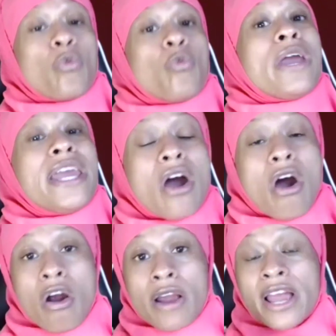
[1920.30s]
We
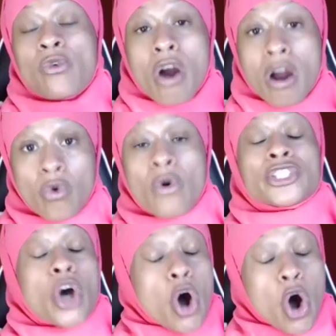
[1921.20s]
are, eh, are
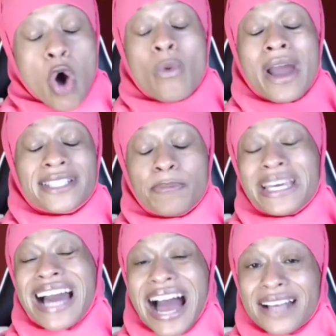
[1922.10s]
going to always
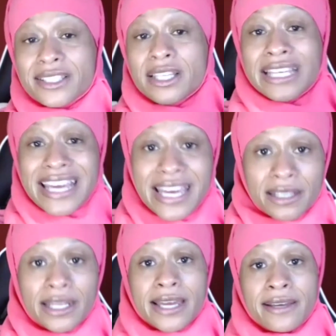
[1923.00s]
be constantly
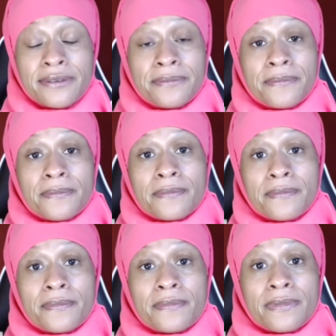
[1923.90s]
healing.
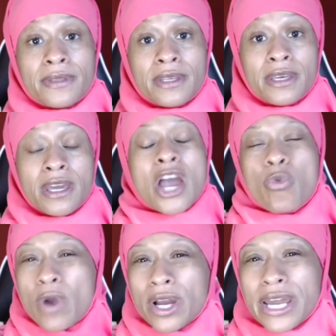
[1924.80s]

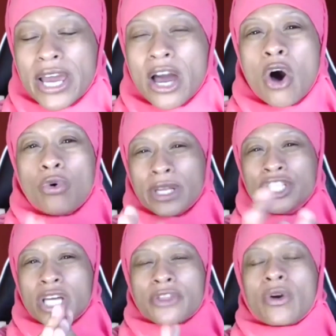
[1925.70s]
We're going to hold
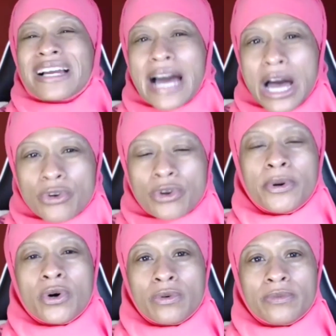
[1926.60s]
each other
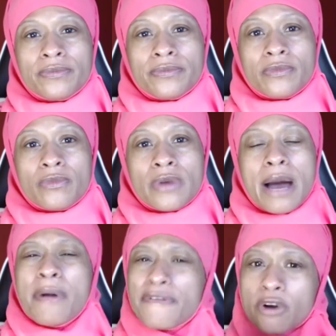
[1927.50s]
accountable.
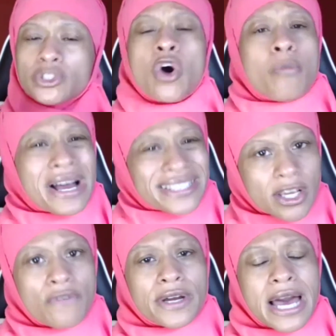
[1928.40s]
I'm going to first hold
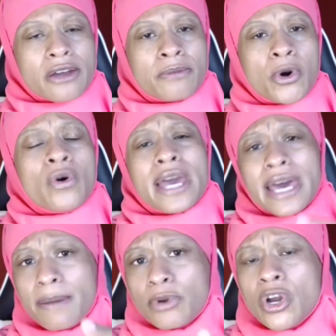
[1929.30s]
myself accountable,
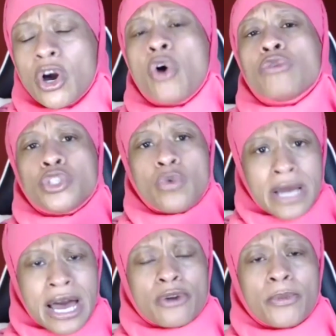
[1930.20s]
and I'm going to hold you
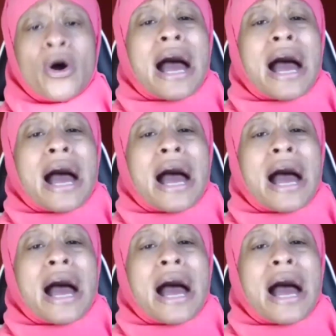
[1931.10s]
accountable.